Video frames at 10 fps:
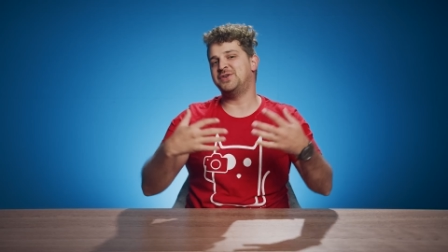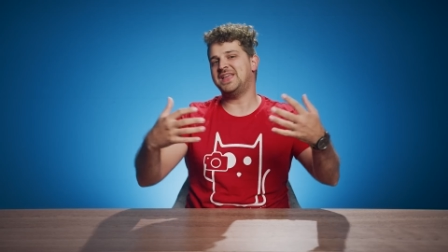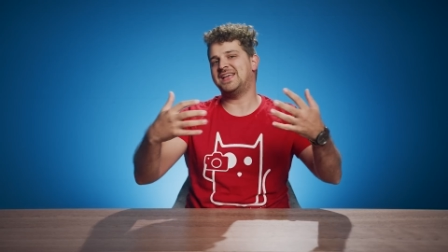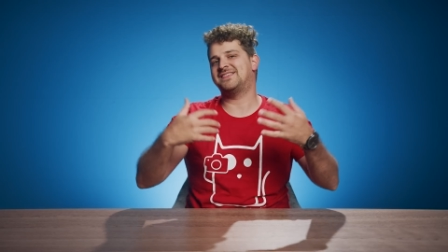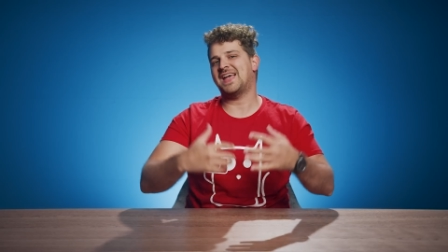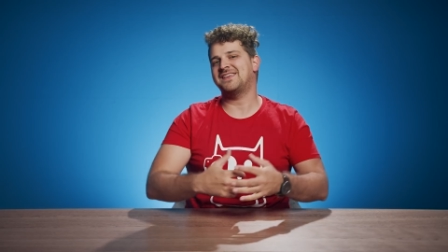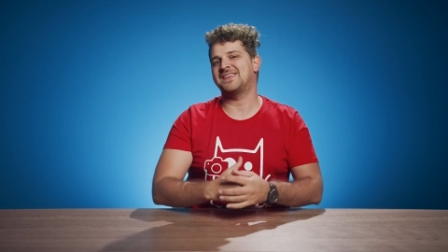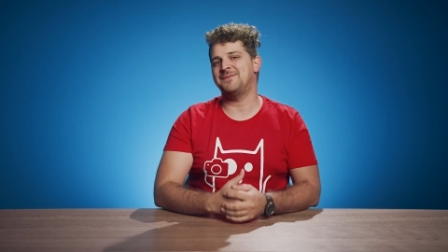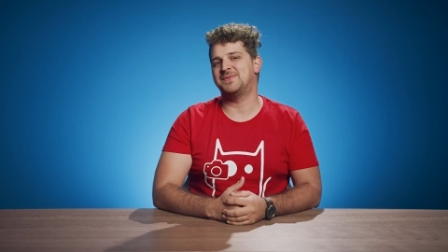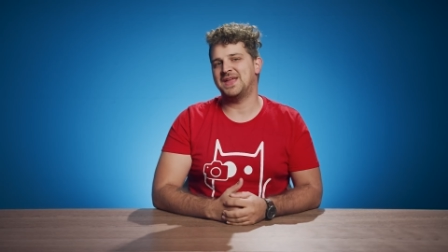the exact
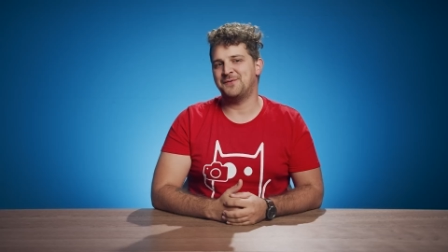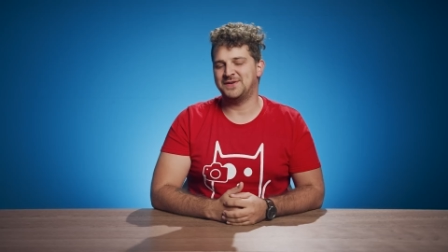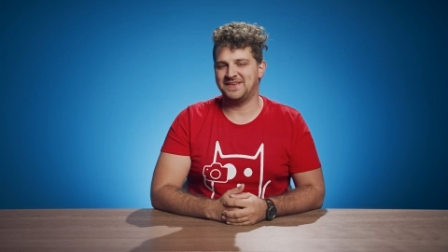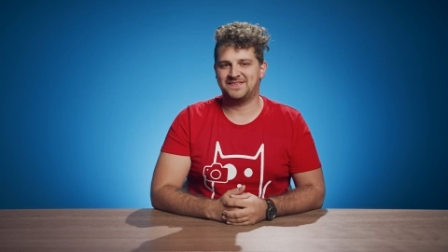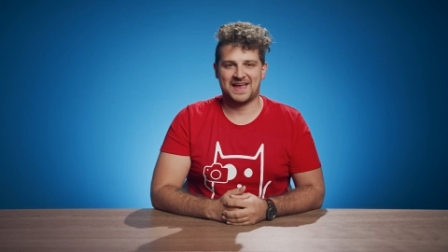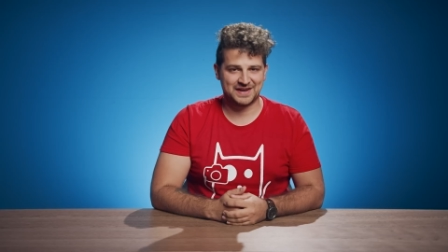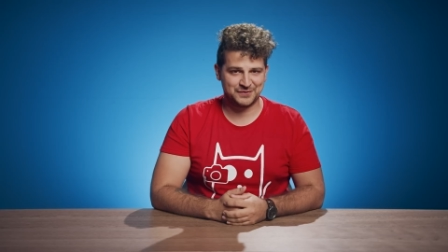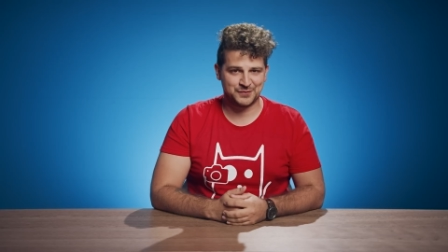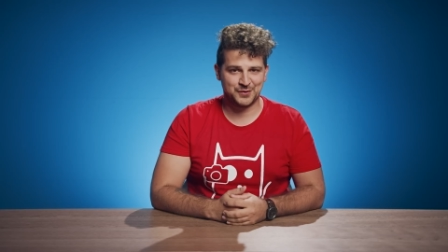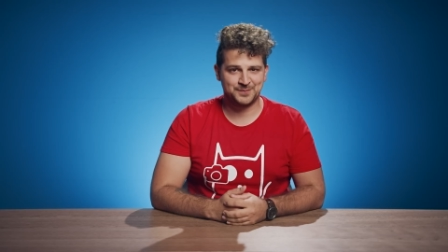same thing with the
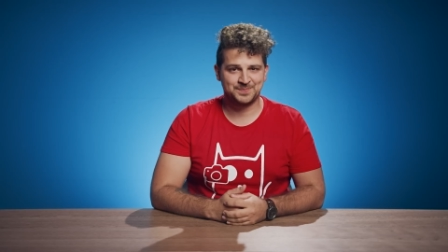second row.